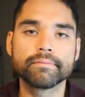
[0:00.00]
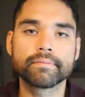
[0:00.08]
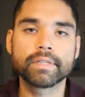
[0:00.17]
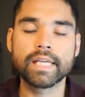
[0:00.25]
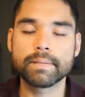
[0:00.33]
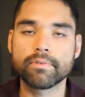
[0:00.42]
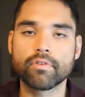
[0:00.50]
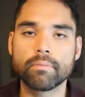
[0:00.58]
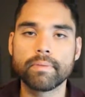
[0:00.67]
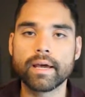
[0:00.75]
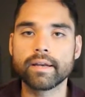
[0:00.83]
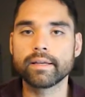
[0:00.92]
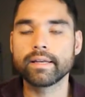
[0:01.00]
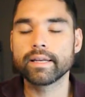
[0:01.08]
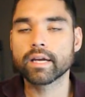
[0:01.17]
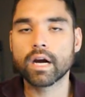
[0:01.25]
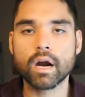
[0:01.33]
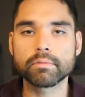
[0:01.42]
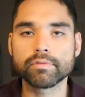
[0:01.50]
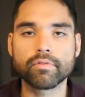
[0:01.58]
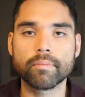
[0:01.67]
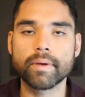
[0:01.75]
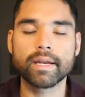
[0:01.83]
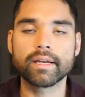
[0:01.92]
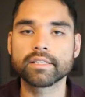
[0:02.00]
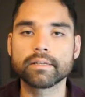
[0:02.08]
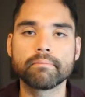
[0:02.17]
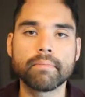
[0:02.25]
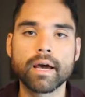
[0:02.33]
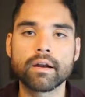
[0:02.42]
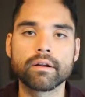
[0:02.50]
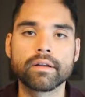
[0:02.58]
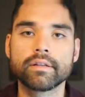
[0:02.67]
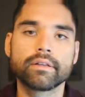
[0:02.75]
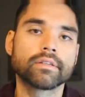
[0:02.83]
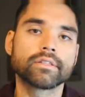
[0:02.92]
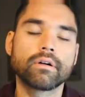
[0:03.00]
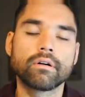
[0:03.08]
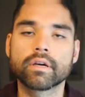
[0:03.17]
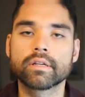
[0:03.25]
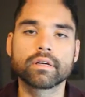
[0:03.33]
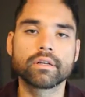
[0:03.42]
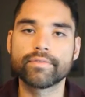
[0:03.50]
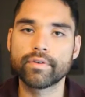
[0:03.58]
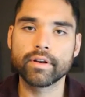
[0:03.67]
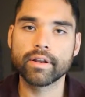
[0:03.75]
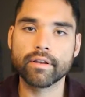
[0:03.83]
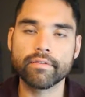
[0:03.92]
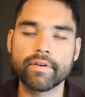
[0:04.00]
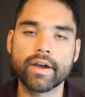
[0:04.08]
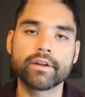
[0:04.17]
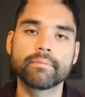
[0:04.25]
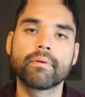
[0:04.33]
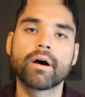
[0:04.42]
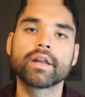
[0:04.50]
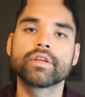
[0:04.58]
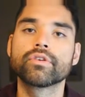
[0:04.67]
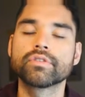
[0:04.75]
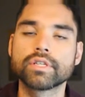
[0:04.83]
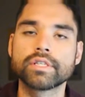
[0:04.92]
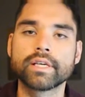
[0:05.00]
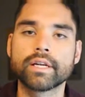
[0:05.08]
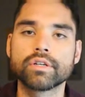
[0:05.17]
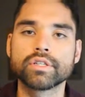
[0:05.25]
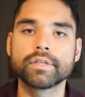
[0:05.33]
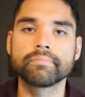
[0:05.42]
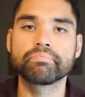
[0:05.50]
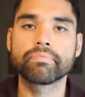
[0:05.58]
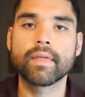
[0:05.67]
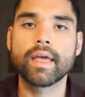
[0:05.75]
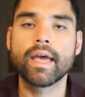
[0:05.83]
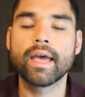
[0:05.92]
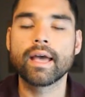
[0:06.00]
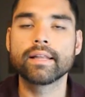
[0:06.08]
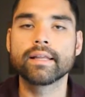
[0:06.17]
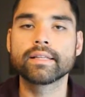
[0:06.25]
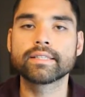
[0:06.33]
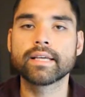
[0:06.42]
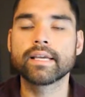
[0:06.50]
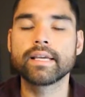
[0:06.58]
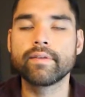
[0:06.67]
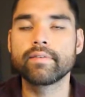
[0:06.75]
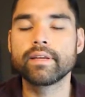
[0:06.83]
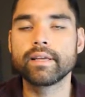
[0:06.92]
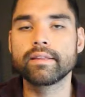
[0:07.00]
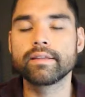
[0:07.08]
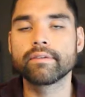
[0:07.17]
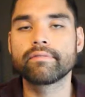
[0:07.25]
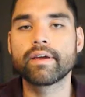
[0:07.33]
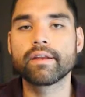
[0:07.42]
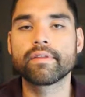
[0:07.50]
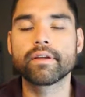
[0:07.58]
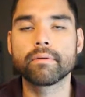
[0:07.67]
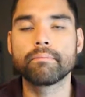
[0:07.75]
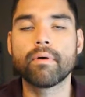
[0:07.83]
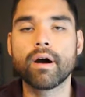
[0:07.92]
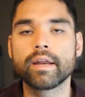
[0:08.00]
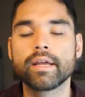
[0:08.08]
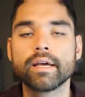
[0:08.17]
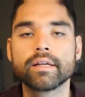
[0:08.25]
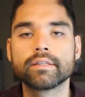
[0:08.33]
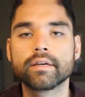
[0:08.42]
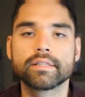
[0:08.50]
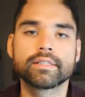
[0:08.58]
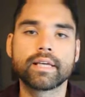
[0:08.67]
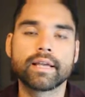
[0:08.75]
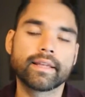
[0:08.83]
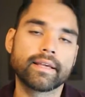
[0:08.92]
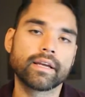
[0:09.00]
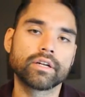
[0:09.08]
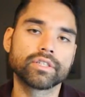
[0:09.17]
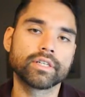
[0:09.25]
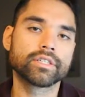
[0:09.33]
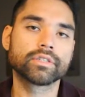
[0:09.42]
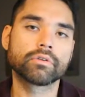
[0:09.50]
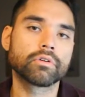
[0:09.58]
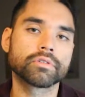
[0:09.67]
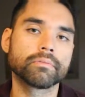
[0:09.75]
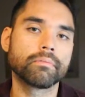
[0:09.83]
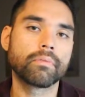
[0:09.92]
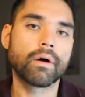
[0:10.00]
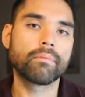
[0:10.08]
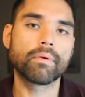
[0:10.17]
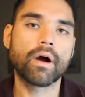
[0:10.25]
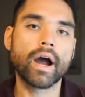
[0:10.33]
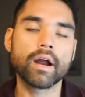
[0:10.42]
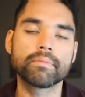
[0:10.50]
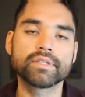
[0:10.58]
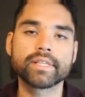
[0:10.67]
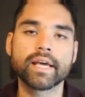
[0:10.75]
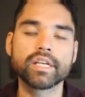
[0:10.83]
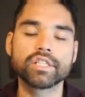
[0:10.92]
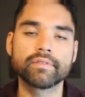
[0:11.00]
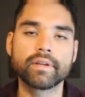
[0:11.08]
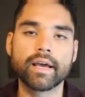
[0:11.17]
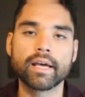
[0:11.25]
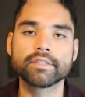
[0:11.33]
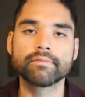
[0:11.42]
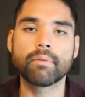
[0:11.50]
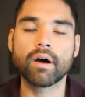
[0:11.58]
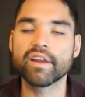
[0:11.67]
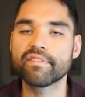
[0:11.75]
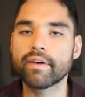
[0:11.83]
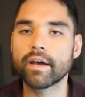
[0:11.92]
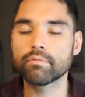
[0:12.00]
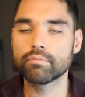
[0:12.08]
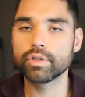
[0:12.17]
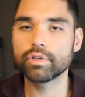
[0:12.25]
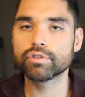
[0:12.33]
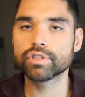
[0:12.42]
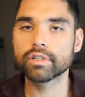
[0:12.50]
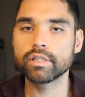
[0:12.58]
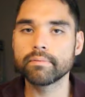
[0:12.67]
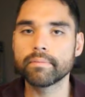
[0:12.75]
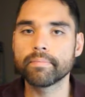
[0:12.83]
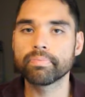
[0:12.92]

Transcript: eating before bed, eating carbs before bed. It doesn't matter. It doesn't all get converted into fat. Your body uses the energy. And let's say even in the event that your body does take that energy and stores a higher percentage of it as body fat when you sleep,